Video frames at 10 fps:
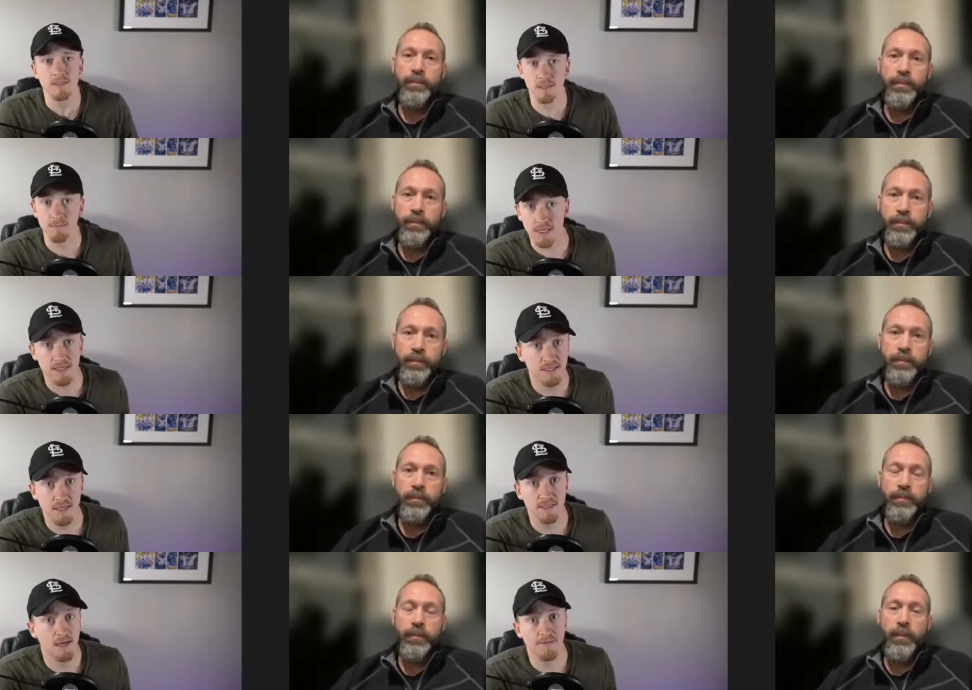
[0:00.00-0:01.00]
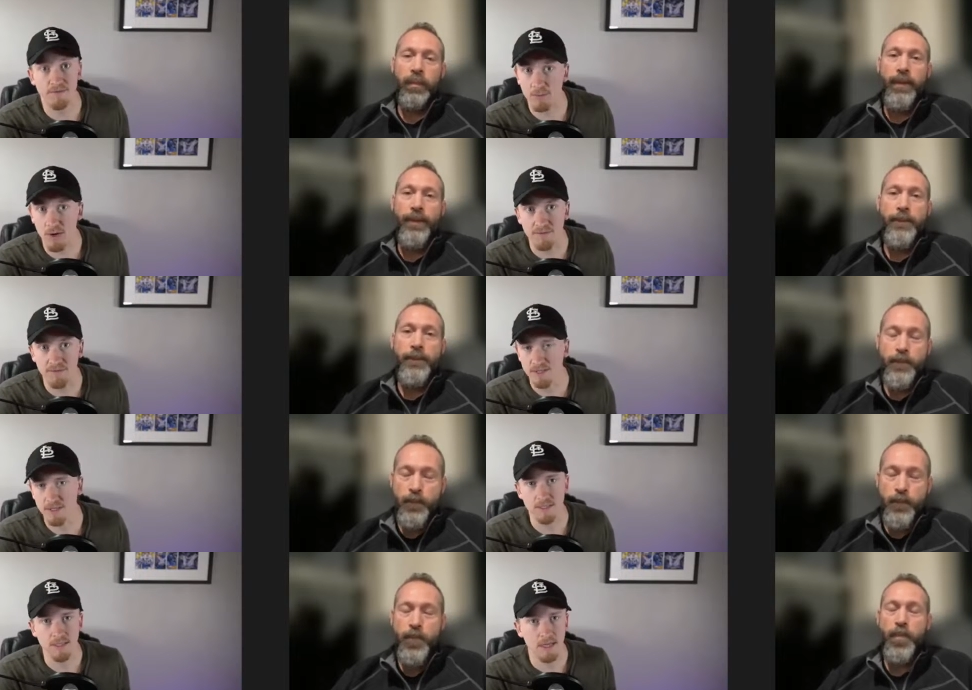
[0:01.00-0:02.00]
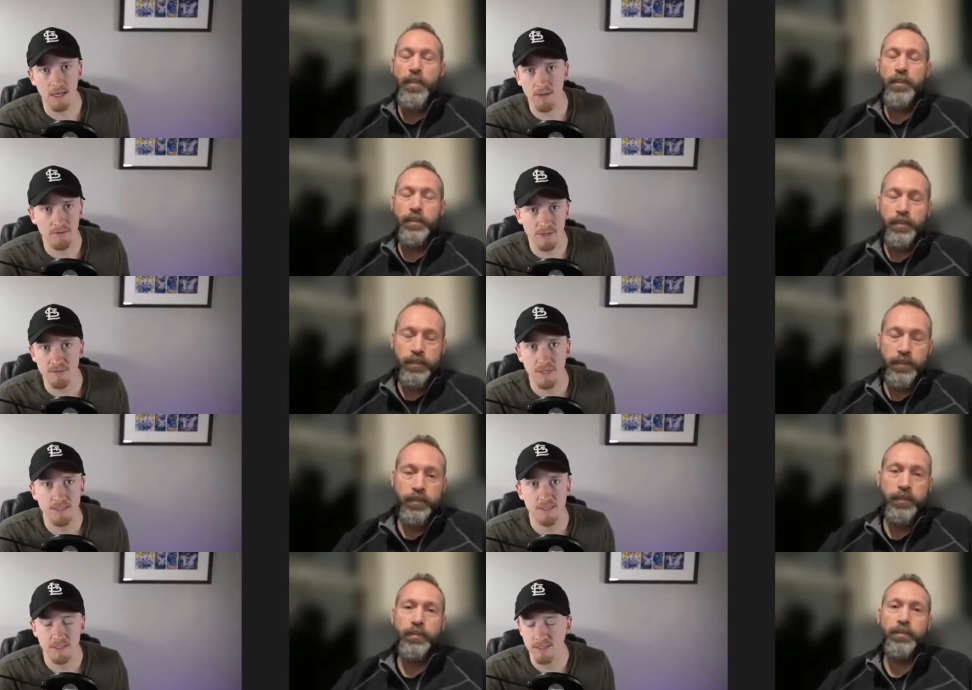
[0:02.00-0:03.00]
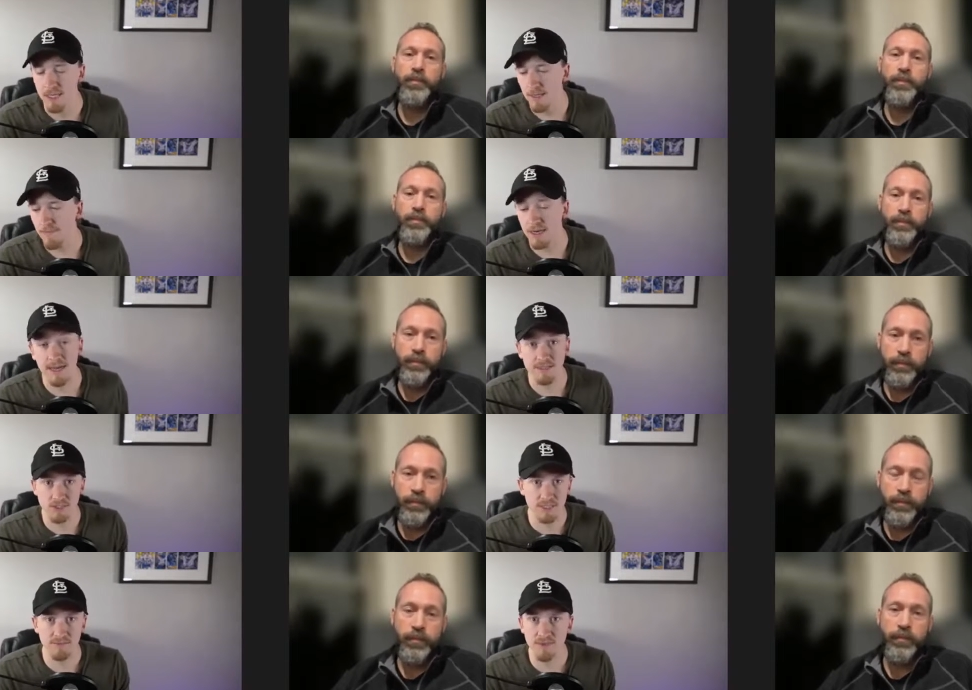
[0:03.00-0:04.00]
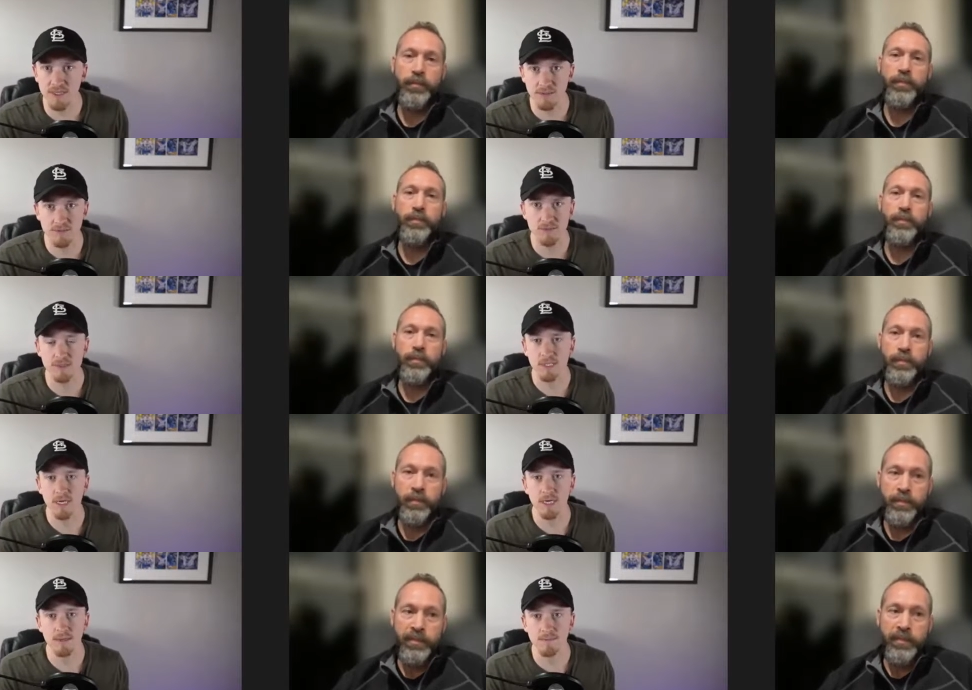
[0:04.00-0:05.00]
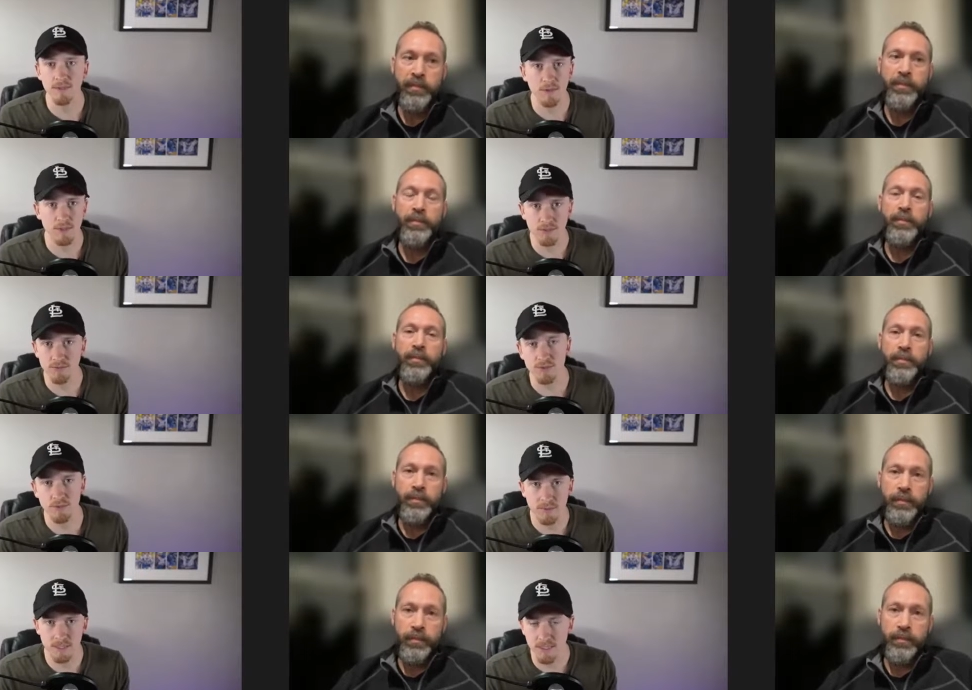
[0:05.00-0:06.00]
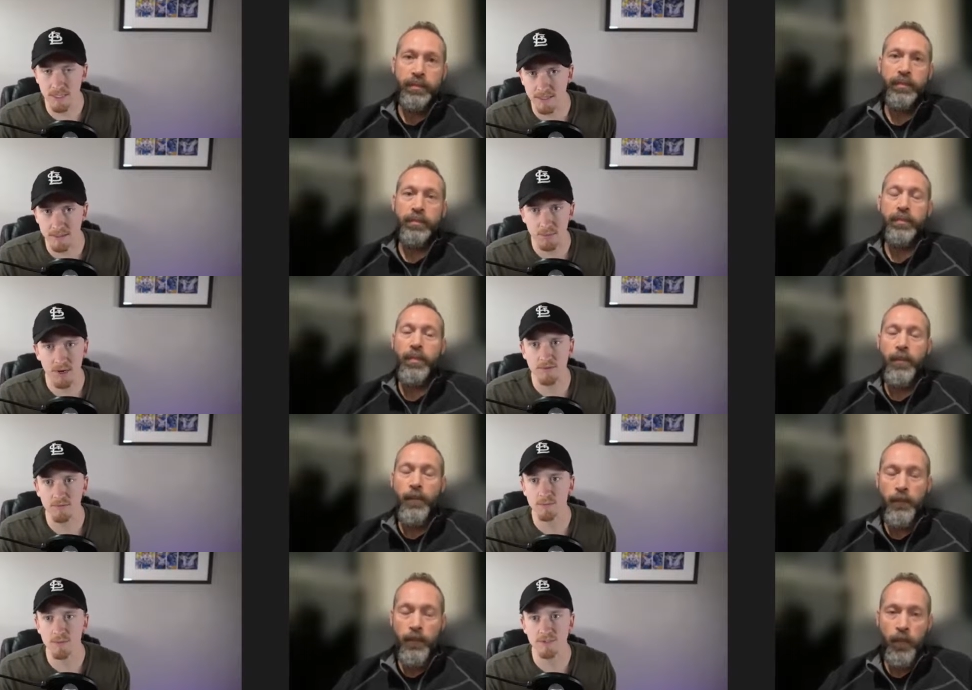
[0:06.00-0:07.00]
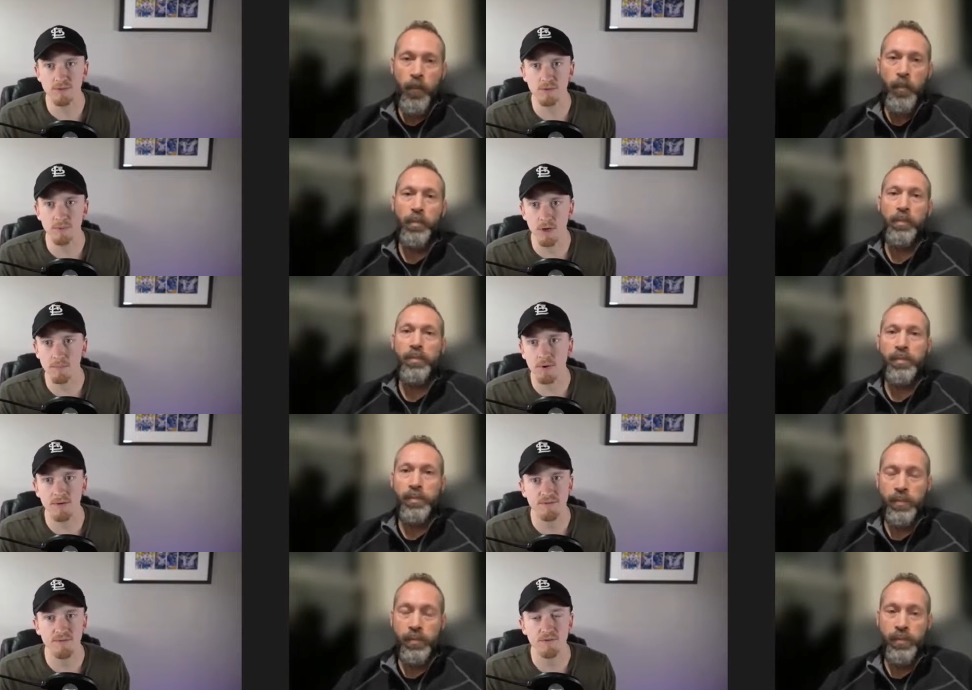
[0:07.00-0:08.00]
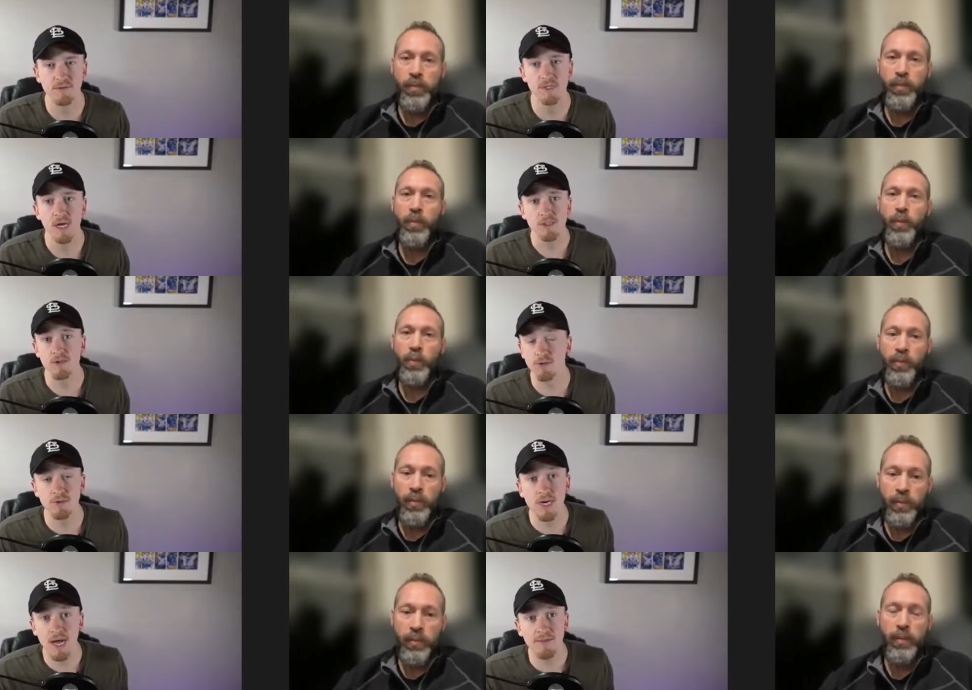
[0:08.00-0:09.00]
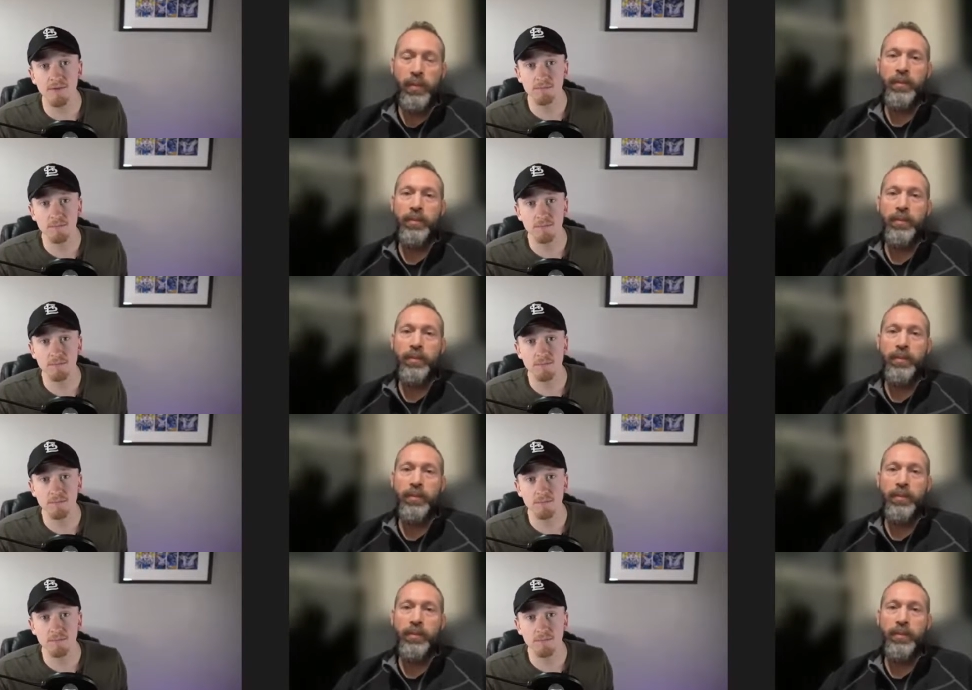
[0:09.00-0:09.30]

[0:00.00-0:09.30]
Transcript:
Speaker 1: some money set aside for profit and uh, other expenses. And I actually did videos, uh, you know, on YouTube and, and in the private replens group on profit first. So you could either